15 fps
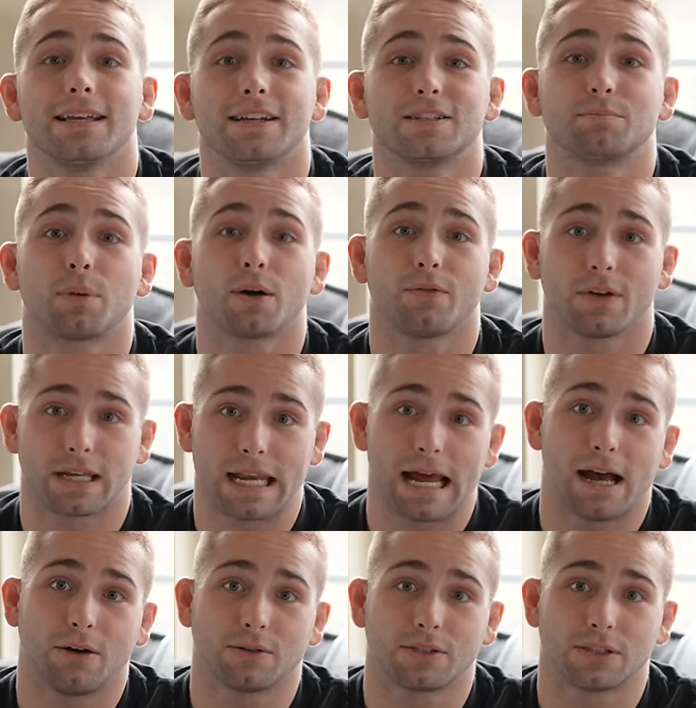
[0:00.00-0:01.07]
it is perfect
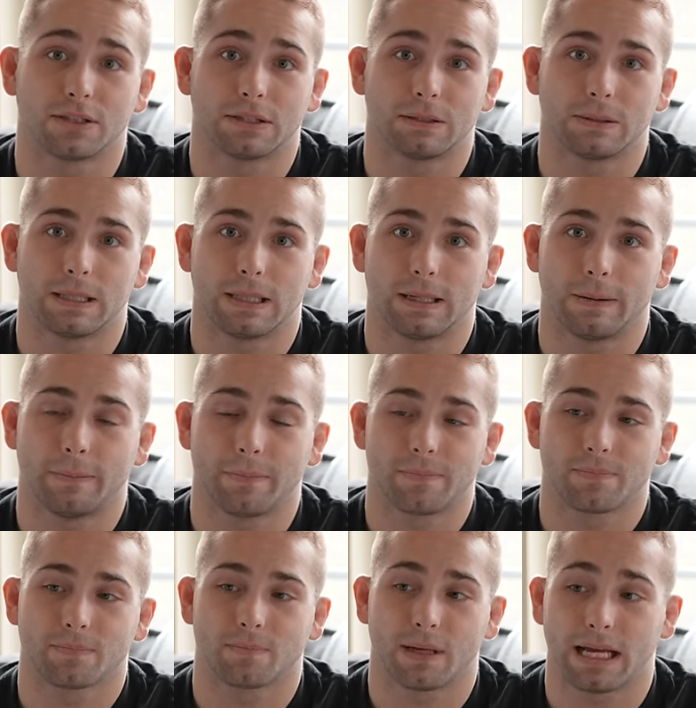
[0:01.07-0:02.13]
now. So
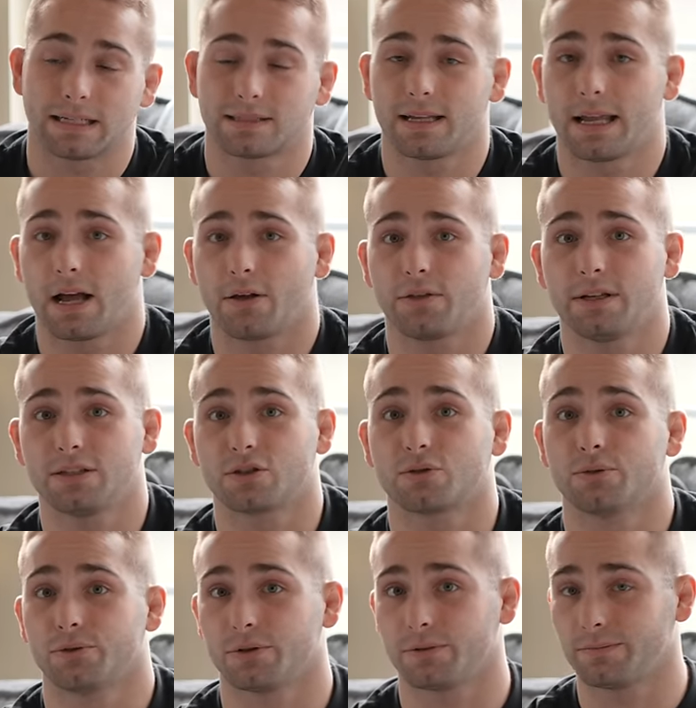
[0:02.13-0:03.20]
but yeah, staying healthy is
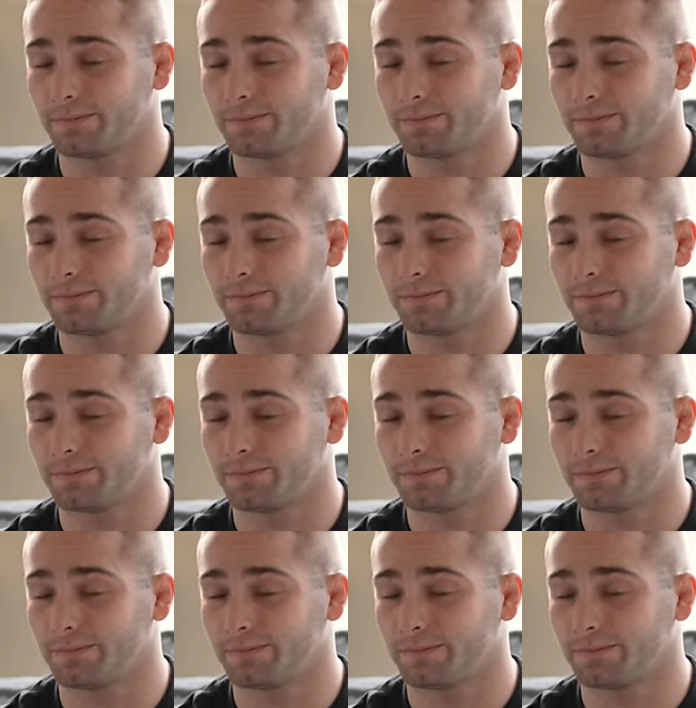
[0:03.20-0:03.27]
crucial.